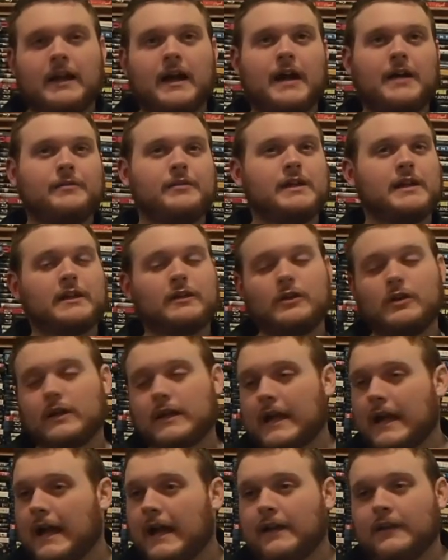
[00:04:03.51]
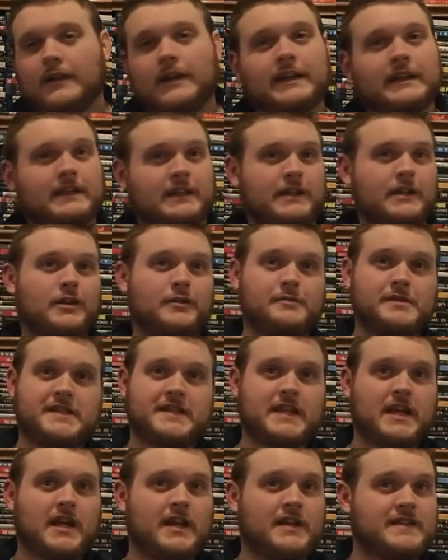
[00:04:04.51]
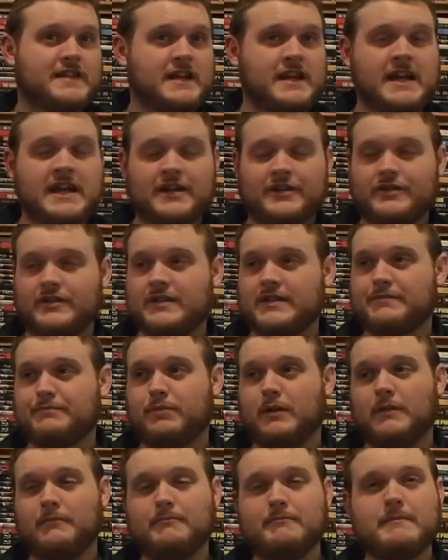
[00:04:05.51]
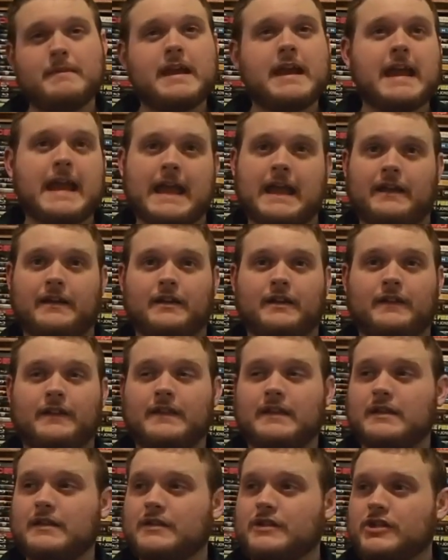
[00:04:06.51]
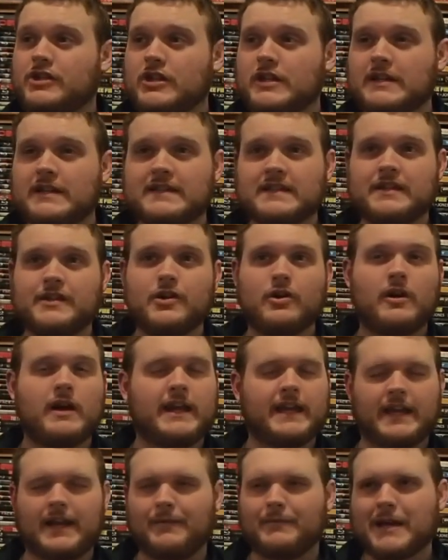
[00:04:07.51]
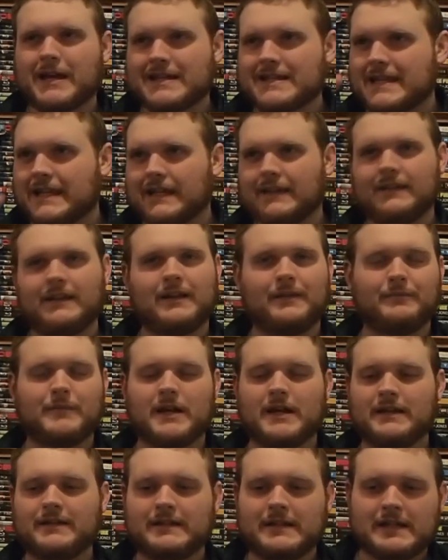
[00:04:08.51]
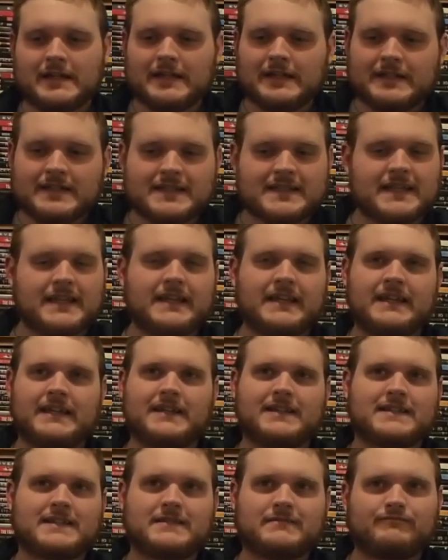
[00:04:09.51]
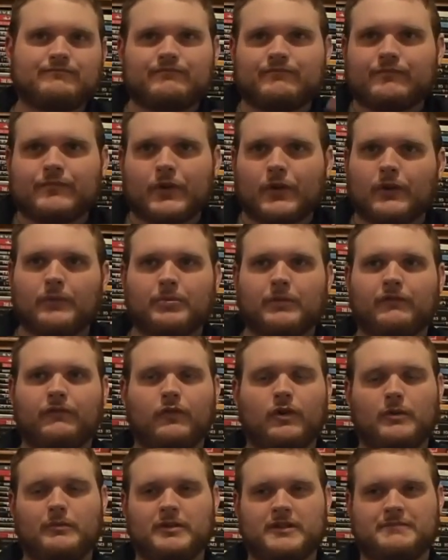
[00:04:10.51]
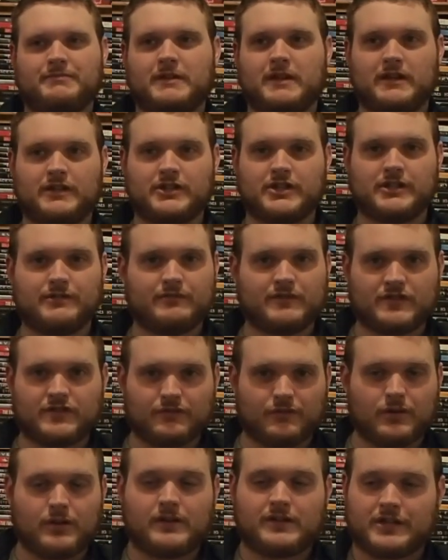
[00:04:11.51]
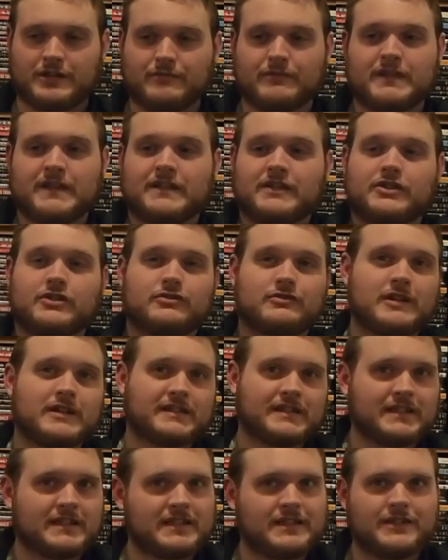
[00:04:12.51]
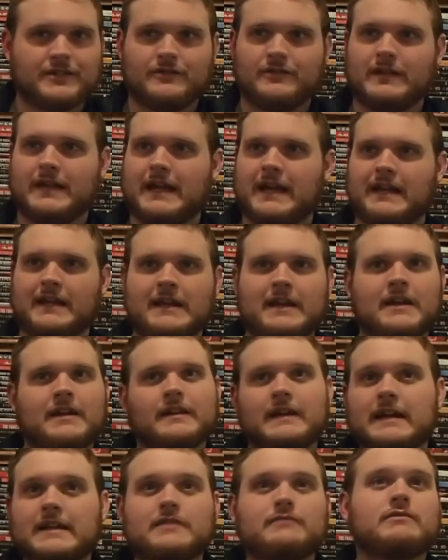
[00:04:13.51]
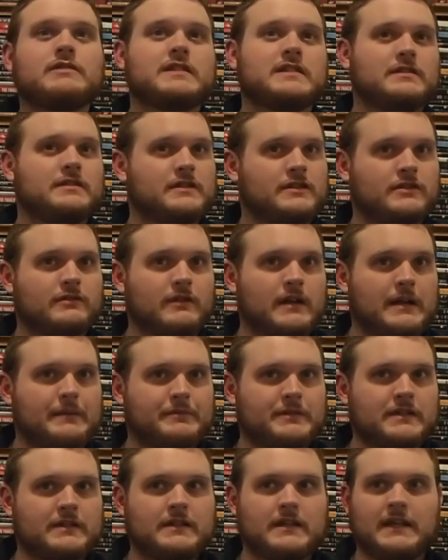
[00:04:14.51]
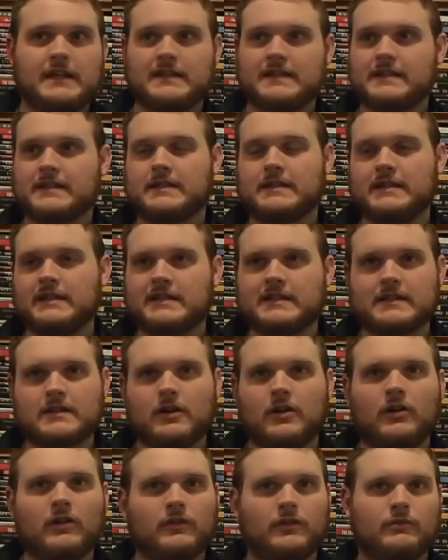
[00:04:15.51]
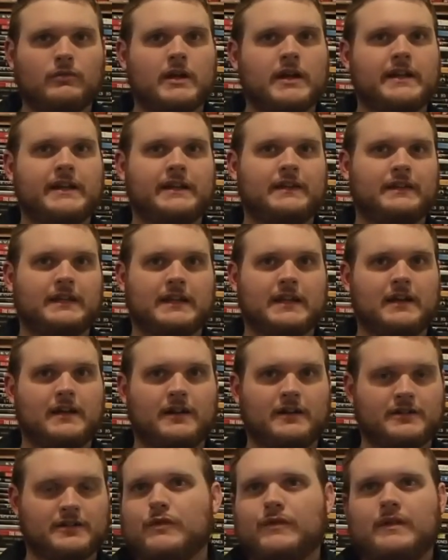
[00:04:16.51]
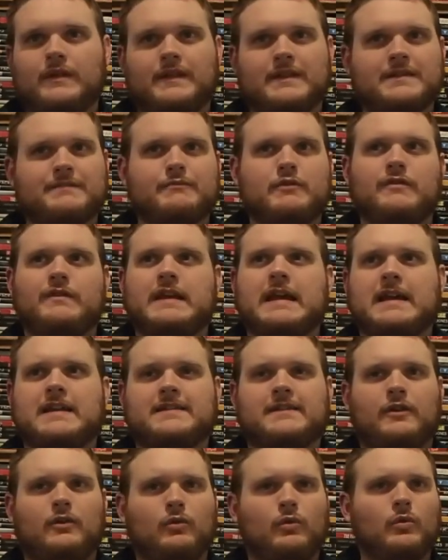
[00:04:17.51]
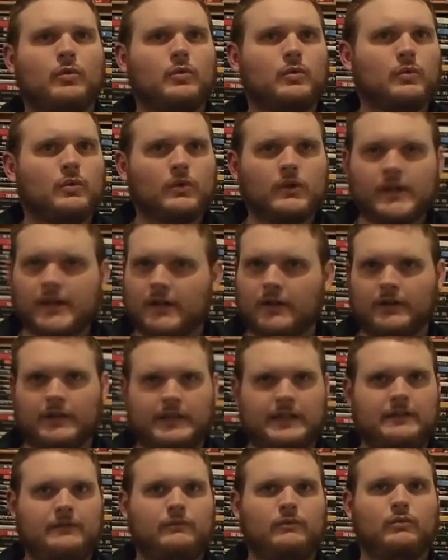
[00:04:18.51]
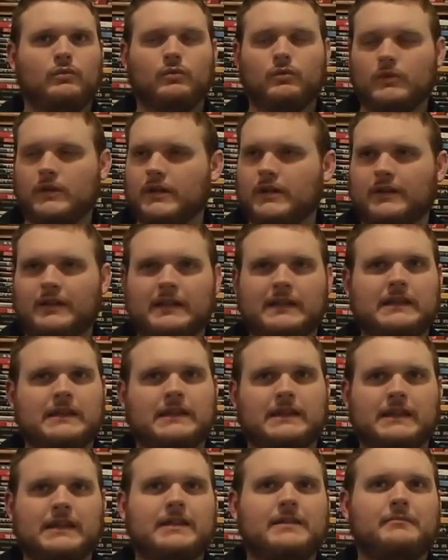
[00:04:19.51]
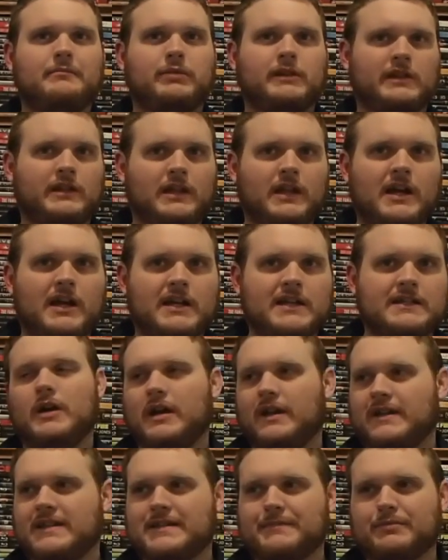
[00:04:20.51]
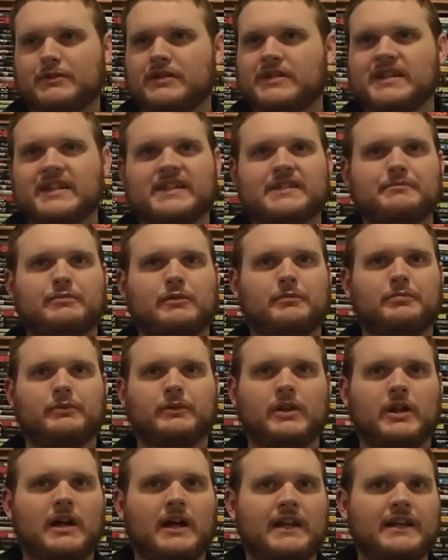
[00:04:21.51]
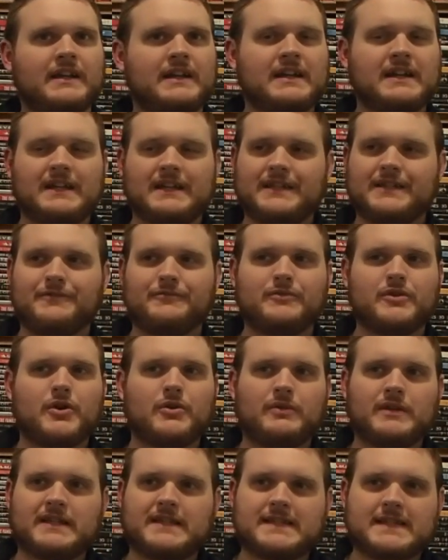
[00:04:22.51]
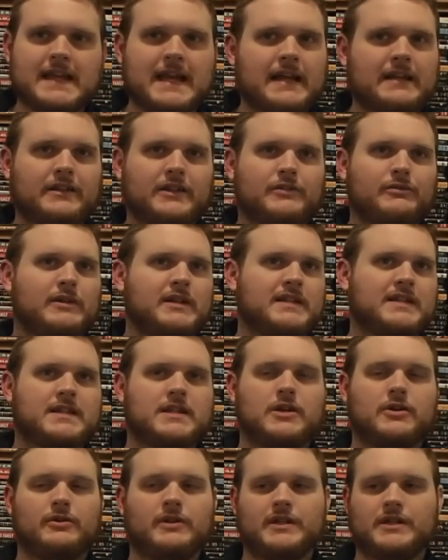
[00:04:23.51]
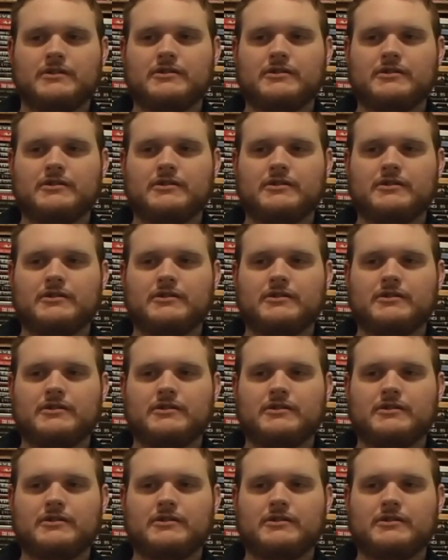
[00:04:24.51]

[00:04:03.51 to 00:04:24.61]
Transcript: I'm like, look, I like Naomi Scott as an actress, but man, this, she is annoying, and I'm not taking, I'm not saying it's her performance because she was she was instructed to do that. That's what's in the script. It's it's all the writing of the character. This movie has a really really thin plot. It's a predictable plot. You know exactly where it's going.